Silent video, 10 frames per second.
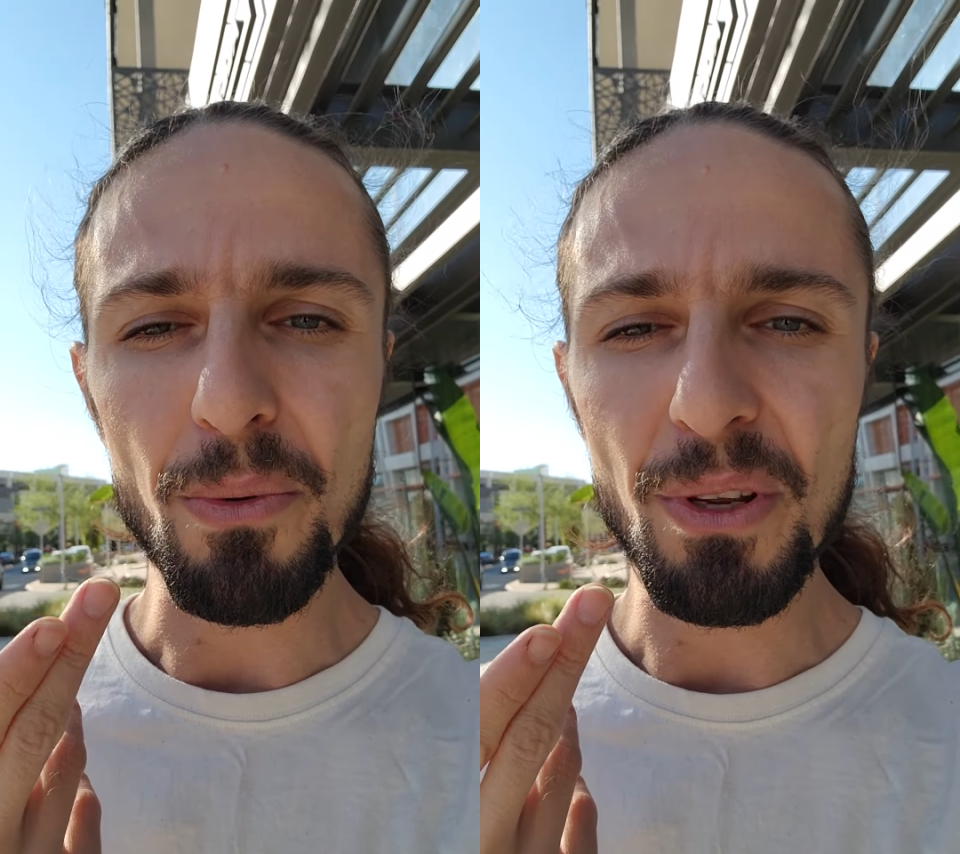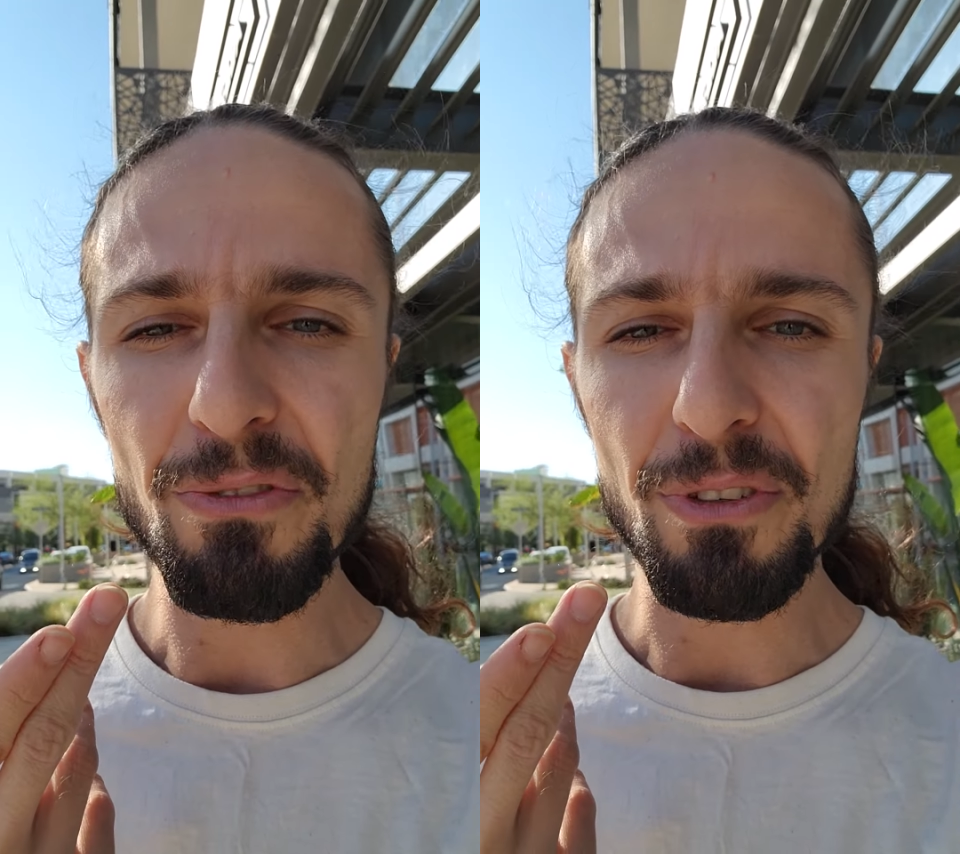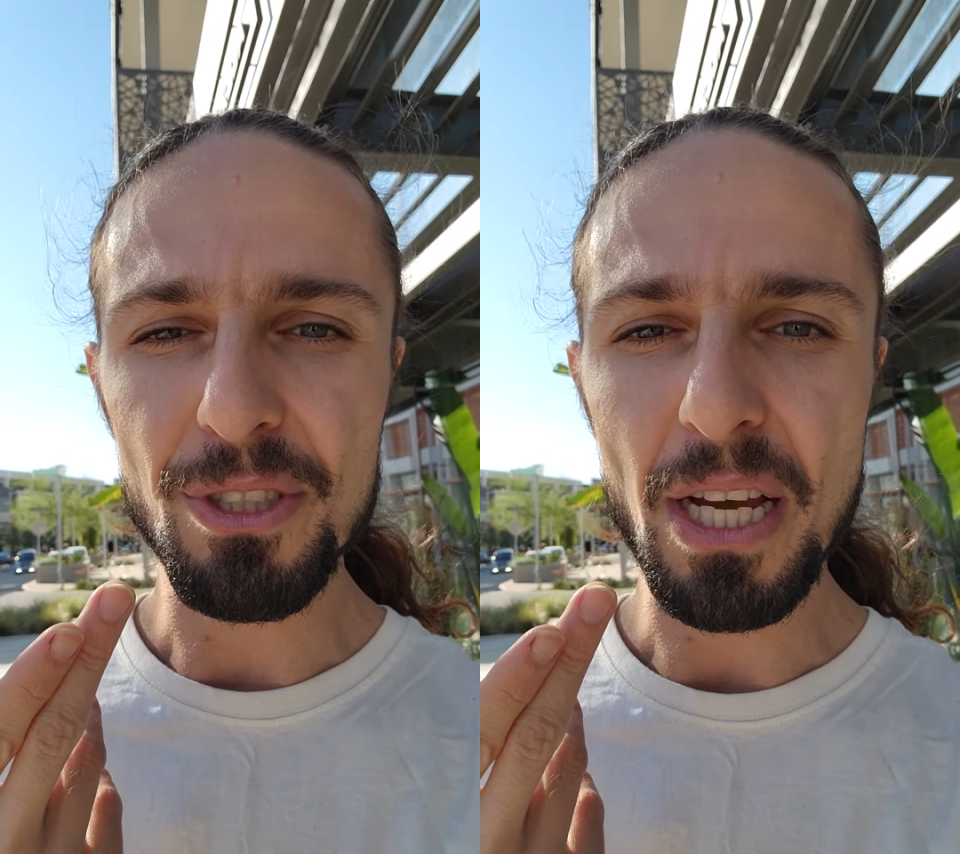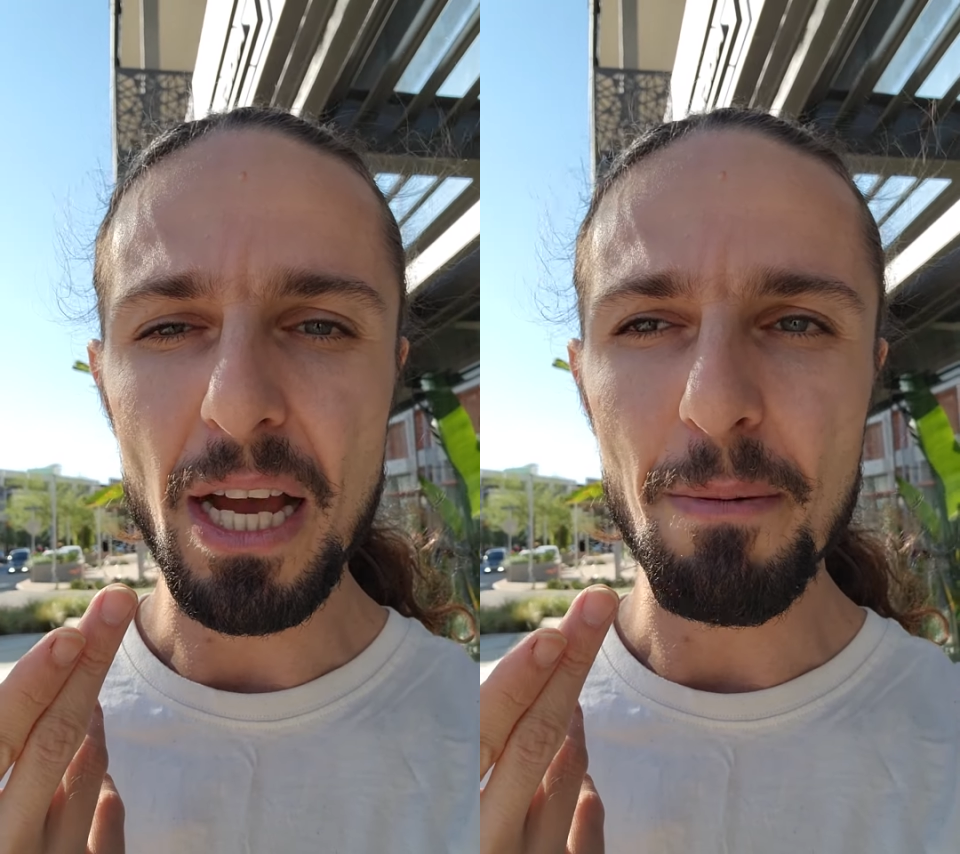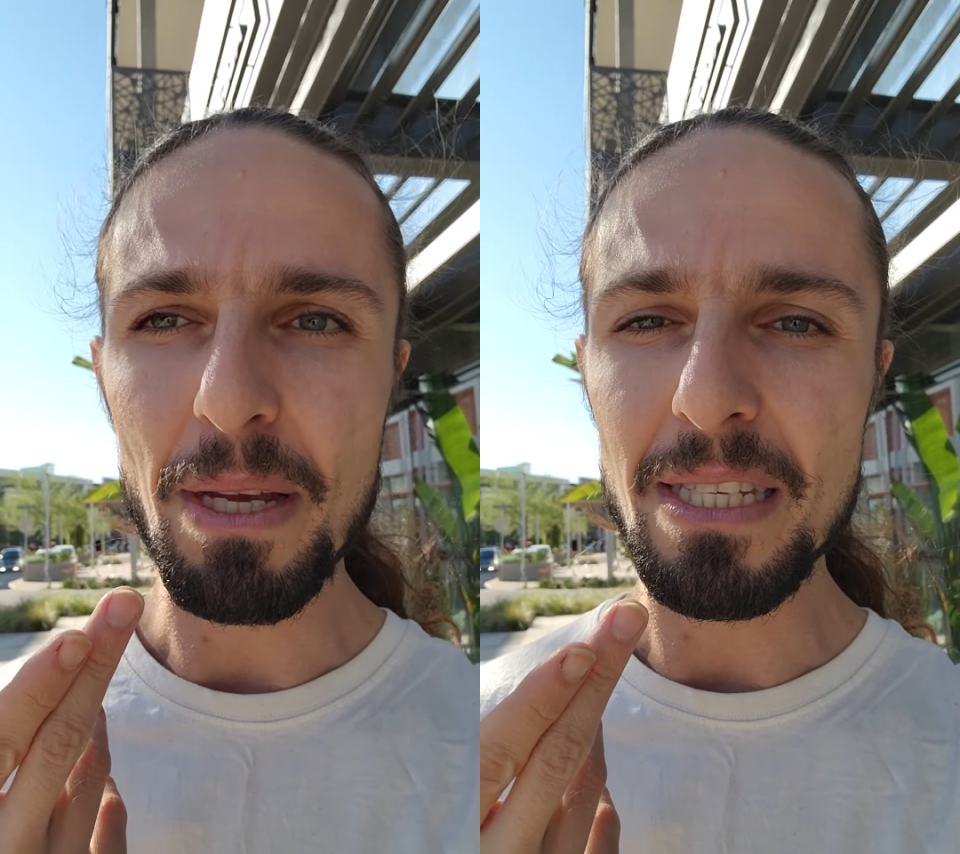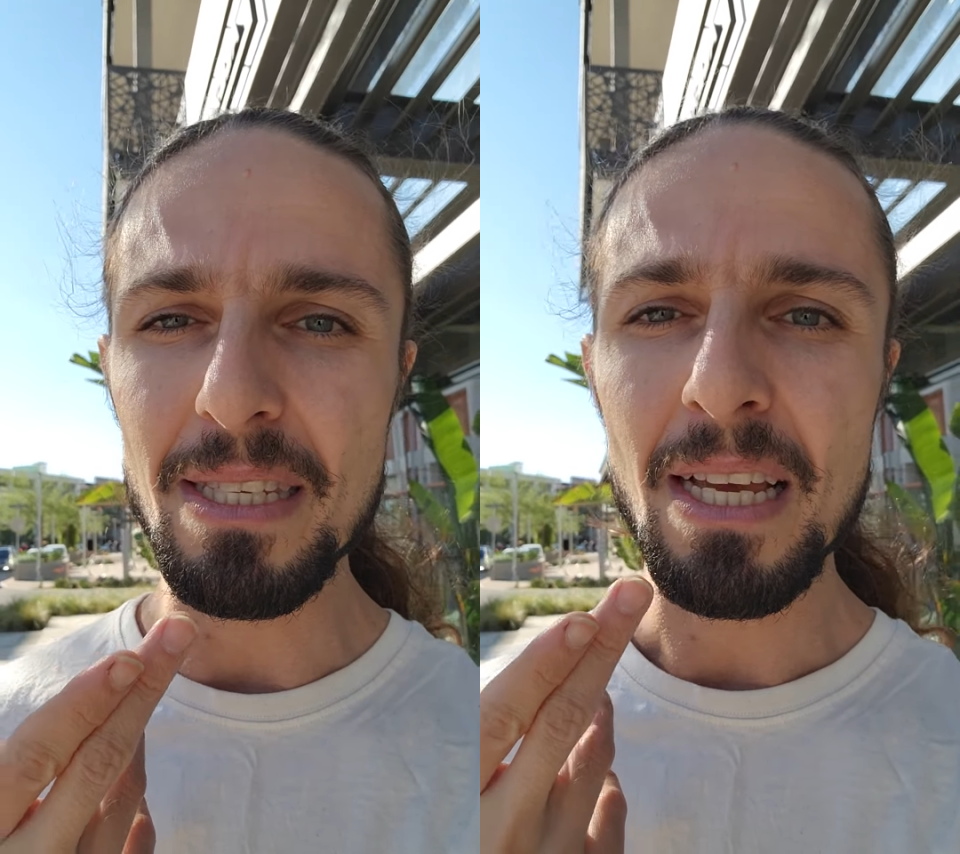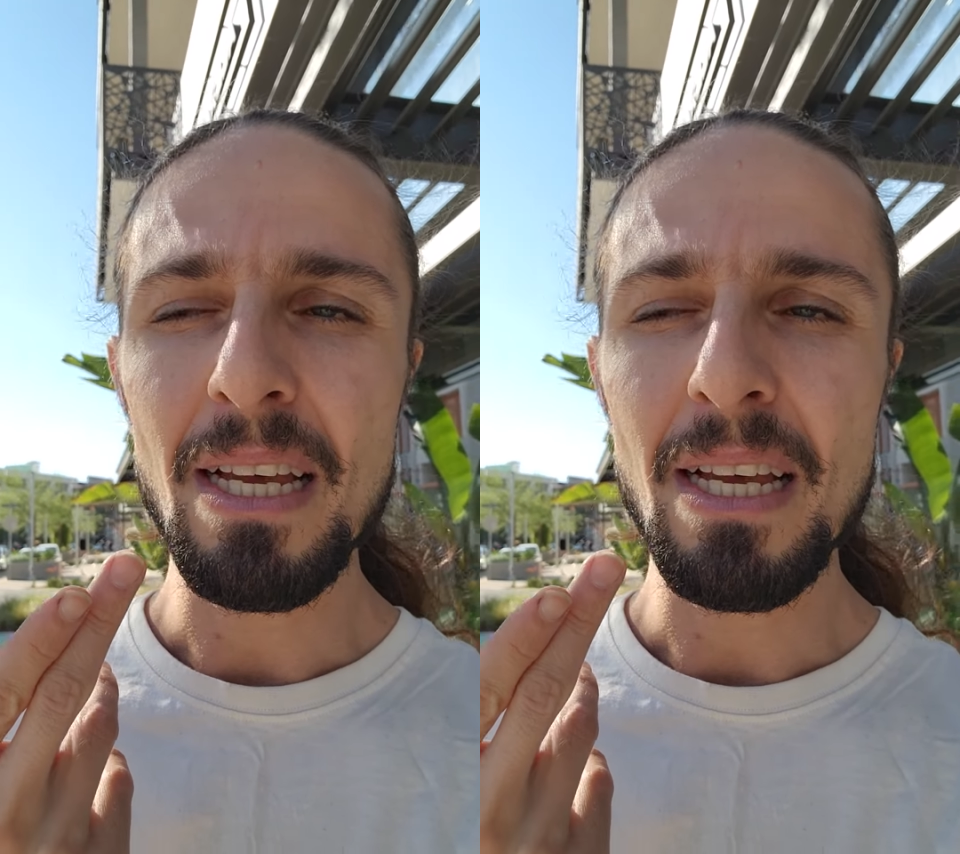refill time is